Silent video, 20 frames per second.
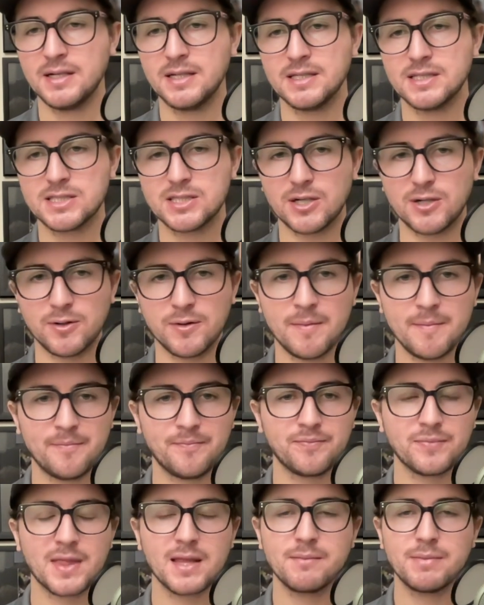So
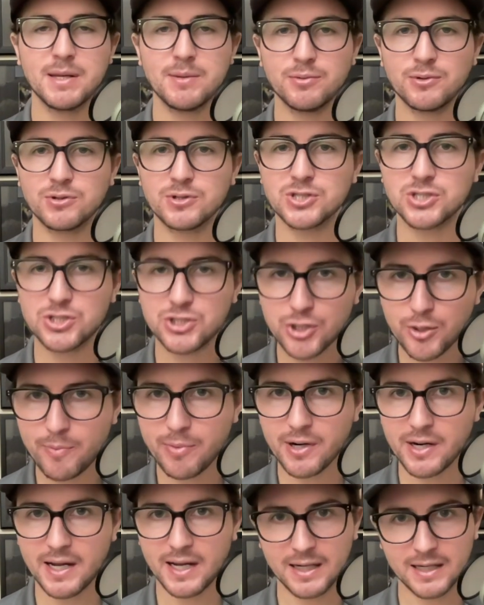people were super
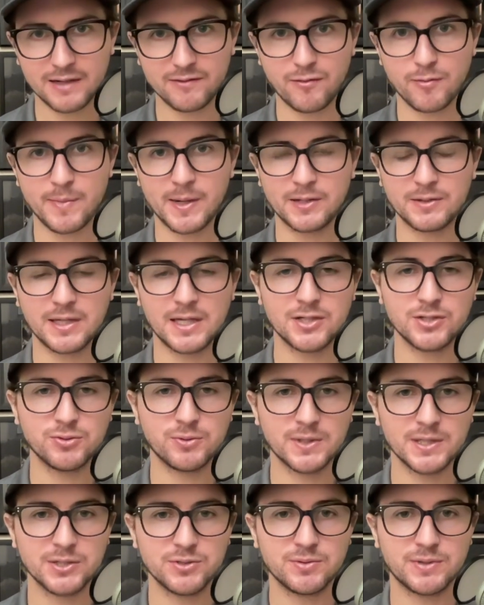negative about that
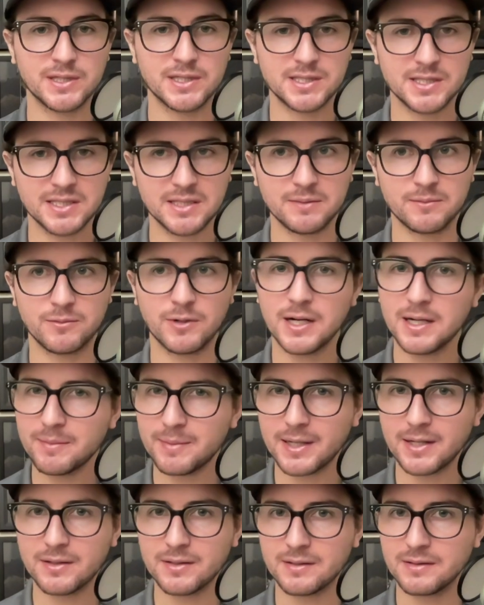2020 team right
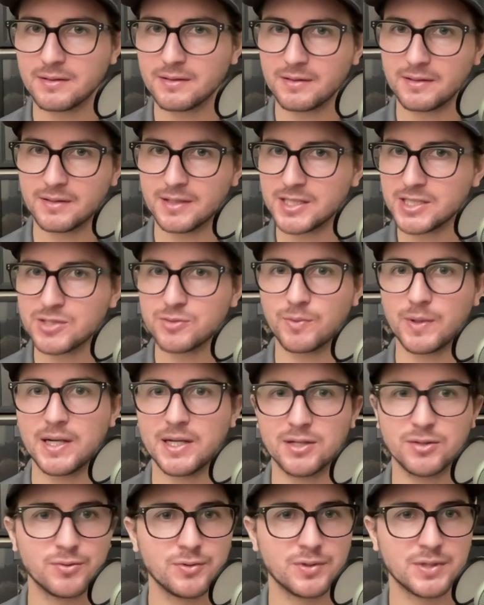about this way
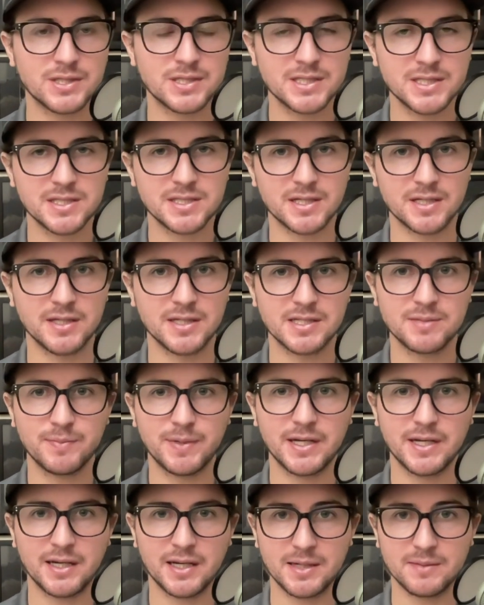through the season, this
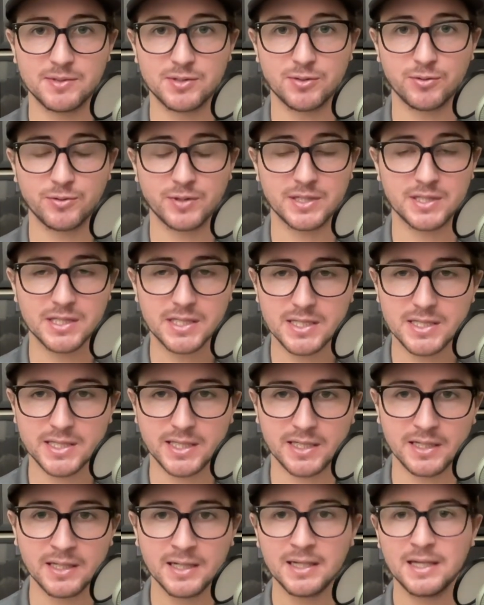many games through the
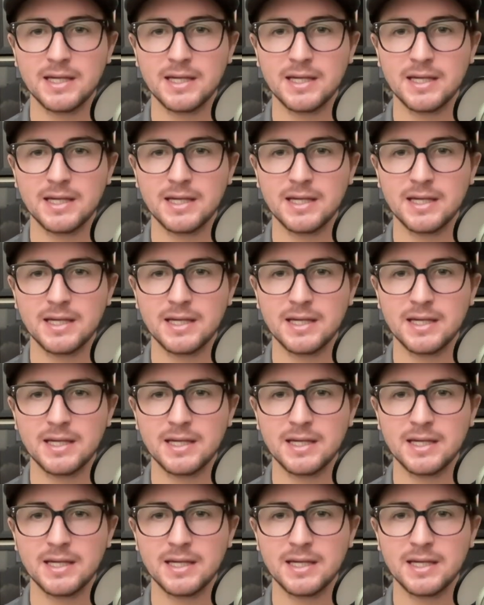season.